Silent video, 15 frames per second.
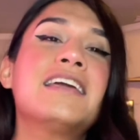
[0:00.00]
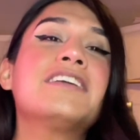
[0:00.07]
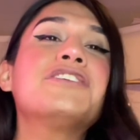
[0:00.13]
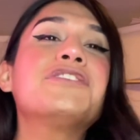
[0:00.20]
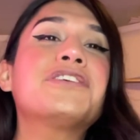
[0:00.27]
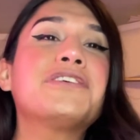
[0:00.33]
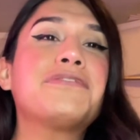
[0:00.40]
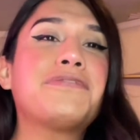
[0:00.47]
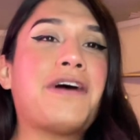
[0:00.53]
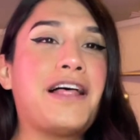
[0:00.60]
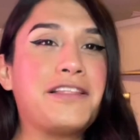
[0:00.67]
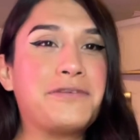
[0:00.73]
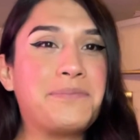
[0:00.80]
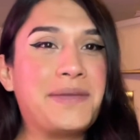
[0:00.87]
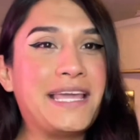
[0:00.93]
you could
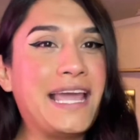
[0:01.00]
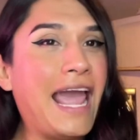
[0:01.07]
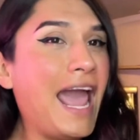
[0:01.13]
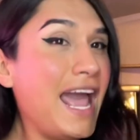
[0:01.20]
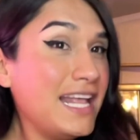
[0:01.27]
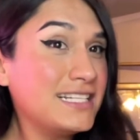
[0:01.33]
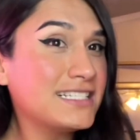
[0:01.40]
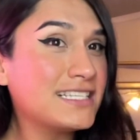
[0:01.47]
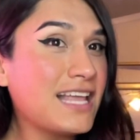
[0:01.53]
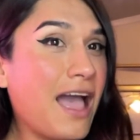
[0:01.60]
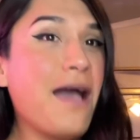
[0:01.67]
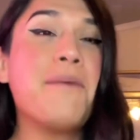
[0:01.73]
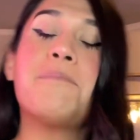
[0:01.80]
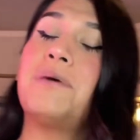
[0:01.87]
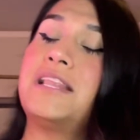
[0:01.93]
follow me at
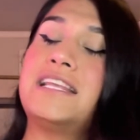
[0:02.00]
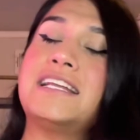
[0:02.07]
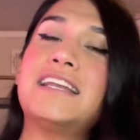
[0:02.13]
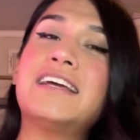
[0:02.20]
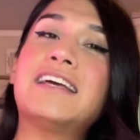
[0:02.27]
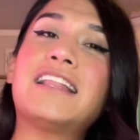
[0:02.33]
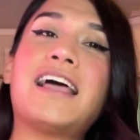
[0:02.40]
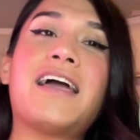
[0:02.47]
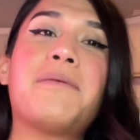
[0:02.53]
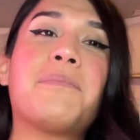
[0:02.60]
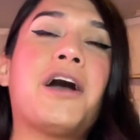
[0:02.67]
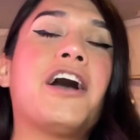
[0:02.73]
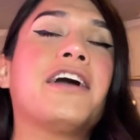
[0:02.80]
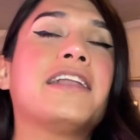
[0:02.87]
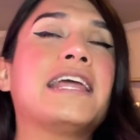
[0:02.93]
Melina Glam
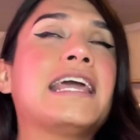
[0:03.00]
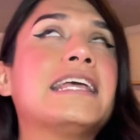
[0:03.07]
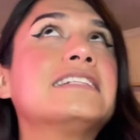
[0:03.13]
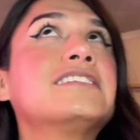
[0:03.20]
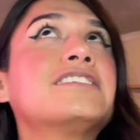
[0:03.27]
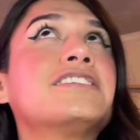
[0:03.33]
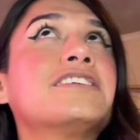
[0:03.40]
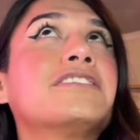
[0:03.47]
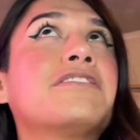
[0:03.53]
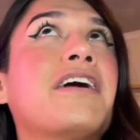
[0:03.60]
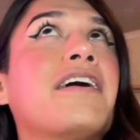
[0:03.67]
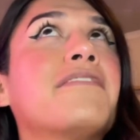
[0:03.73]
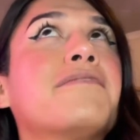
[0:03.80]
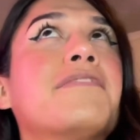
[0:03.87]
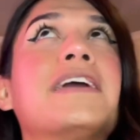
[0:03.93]
on
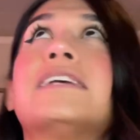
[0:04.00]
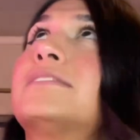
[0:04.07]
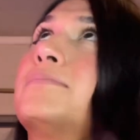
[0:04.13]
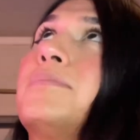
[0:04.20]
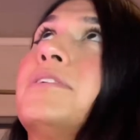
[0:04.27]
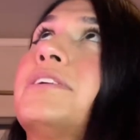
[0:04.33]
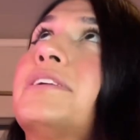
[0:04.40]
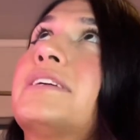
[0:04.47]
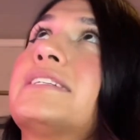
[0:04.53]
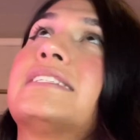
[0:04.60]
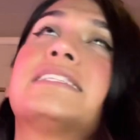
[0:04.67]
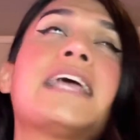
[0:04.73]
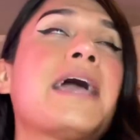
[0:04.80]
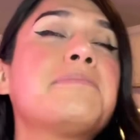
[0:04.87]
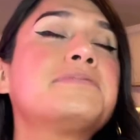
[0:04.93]
Instagram, Facebook,
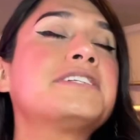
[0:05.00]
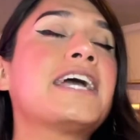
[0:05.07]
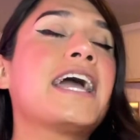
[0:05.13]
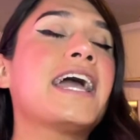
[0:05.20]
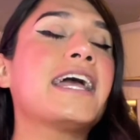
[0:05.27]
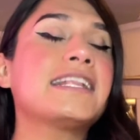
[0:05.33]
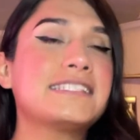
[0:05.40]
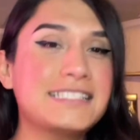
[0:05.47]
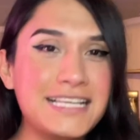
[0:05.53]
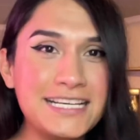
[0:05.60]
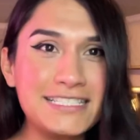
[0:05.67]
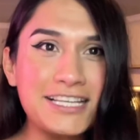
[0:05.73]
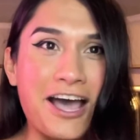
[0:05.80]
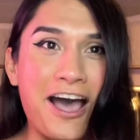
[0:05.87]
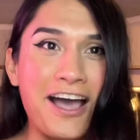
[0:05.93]
Snapchat,
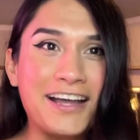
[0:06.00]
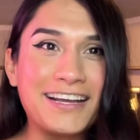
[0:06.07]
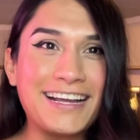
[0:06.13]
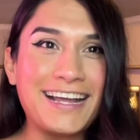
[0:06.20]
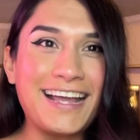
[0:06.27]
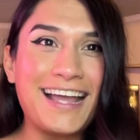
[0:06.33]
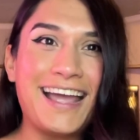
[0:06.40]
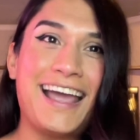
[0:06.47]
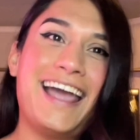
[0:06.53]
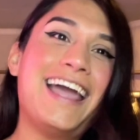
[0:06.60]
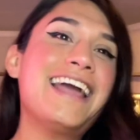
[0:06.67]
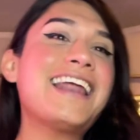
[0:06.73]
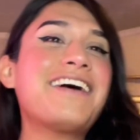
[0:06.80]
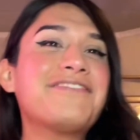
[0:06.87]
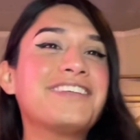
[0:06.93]
TikTok,
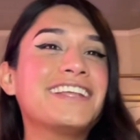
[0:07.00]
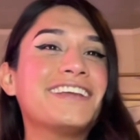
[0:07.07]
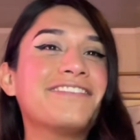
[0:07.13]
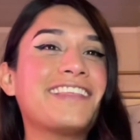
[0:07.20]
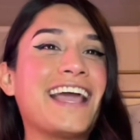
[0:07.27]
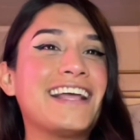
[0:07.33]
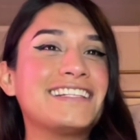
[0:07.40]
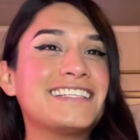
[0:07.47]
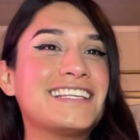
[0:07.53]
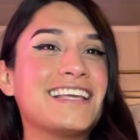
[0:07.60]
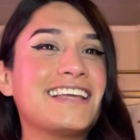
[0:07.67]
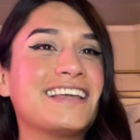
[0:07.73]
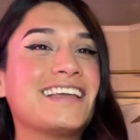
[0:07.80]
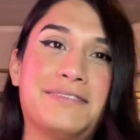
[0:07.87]
and I believe that's it.